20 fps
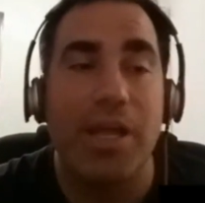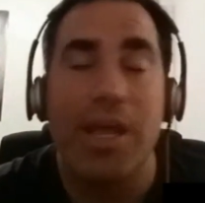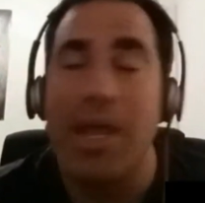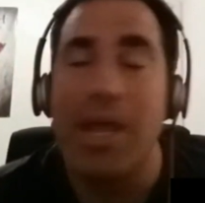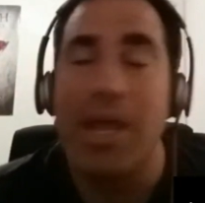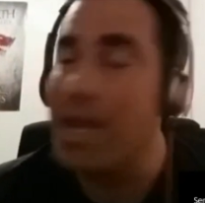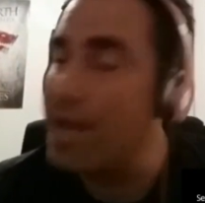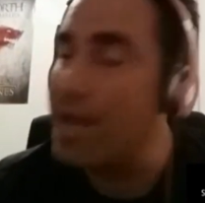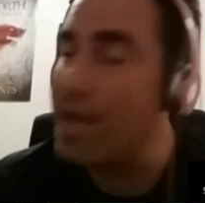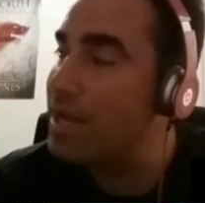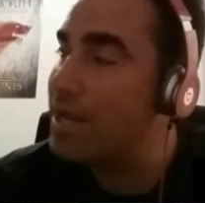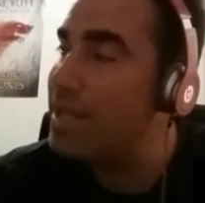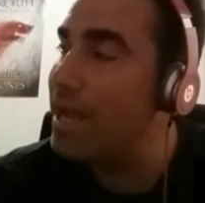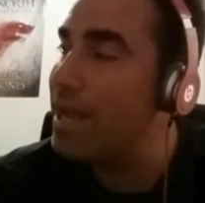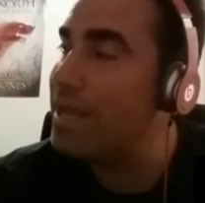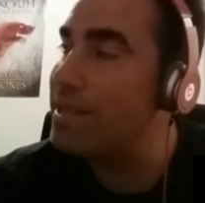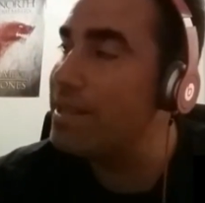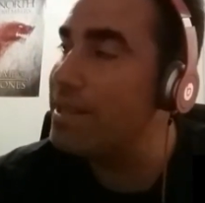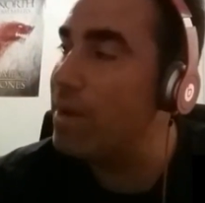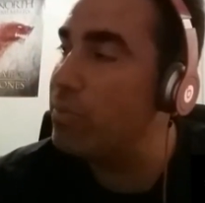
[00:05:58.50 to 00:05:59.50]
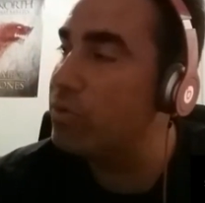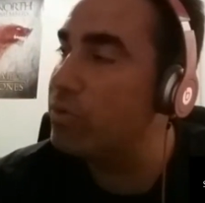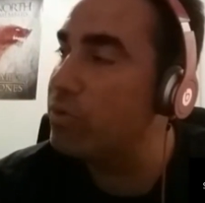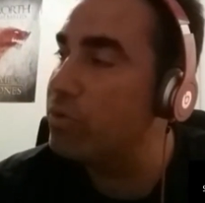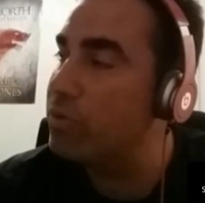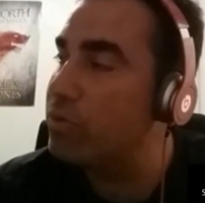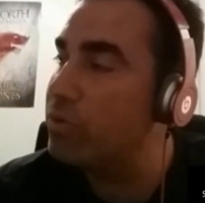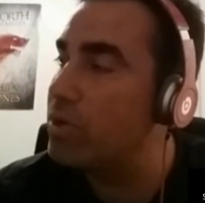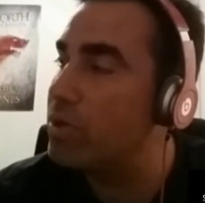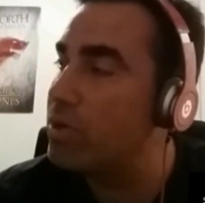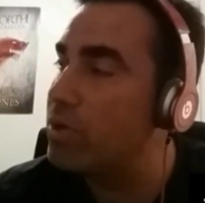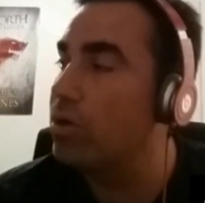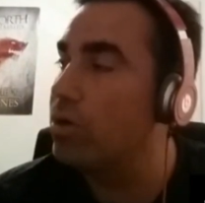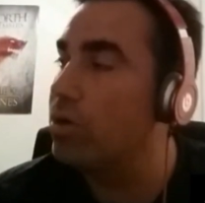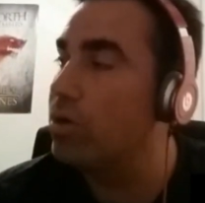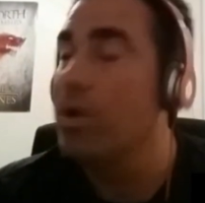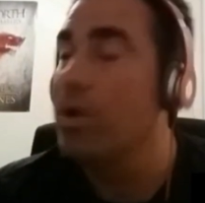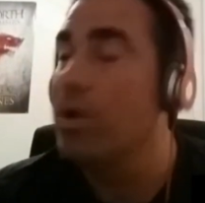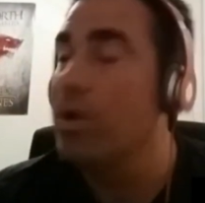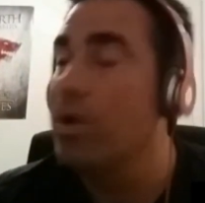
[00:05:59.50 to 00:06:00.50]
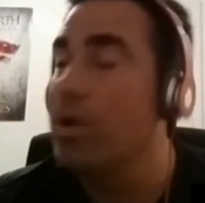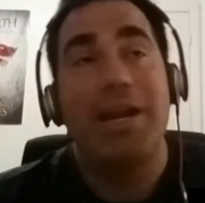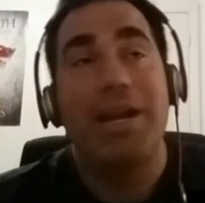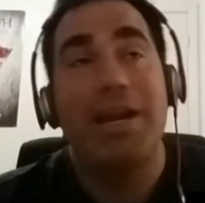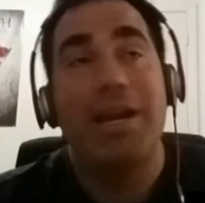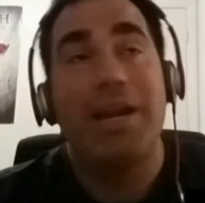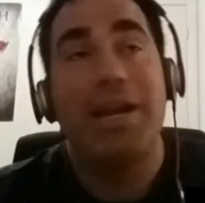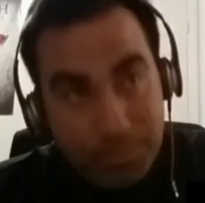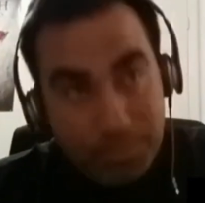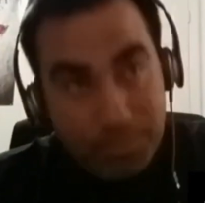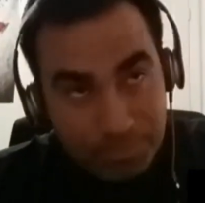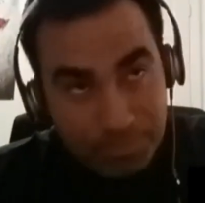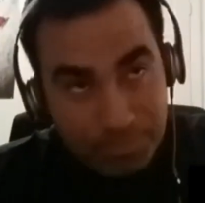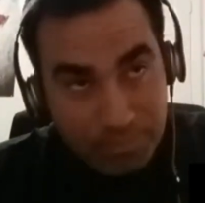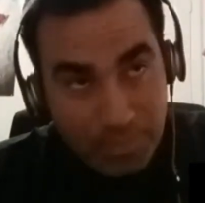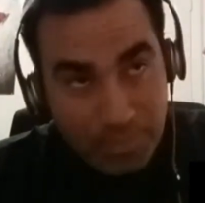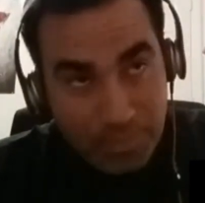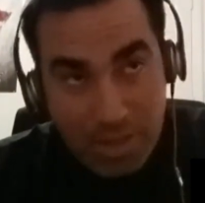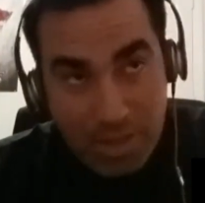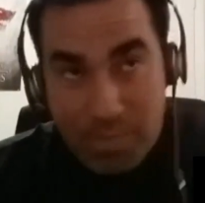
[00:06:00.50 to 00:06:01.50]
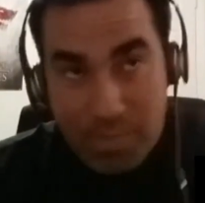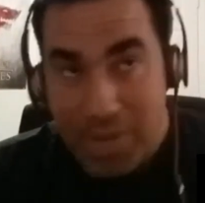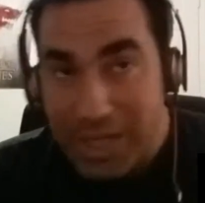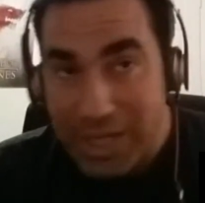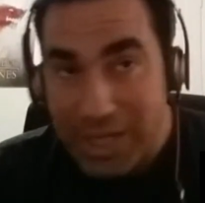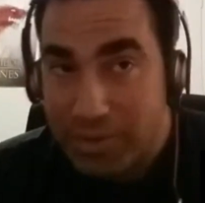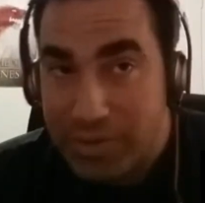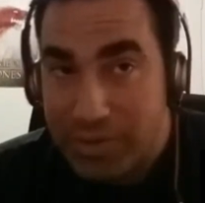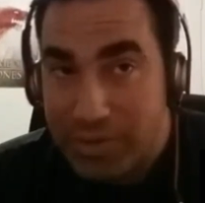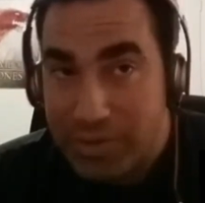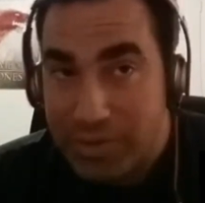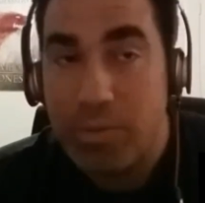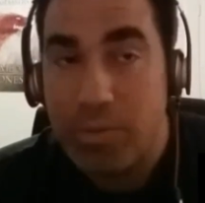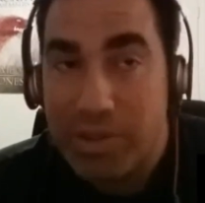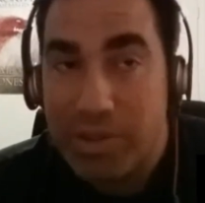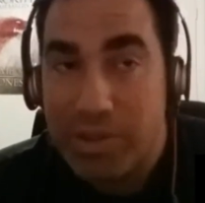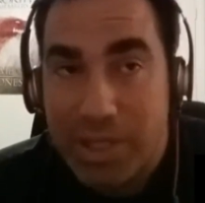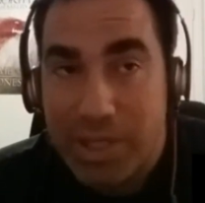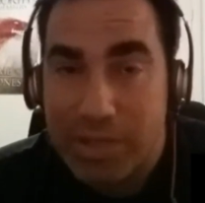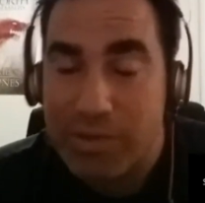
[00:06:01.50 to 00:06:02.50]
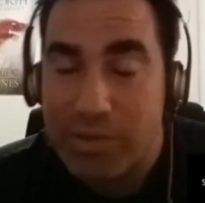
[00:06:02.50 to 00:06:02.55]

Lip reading: and that was pretty cool. Now, the biggest thing we see in this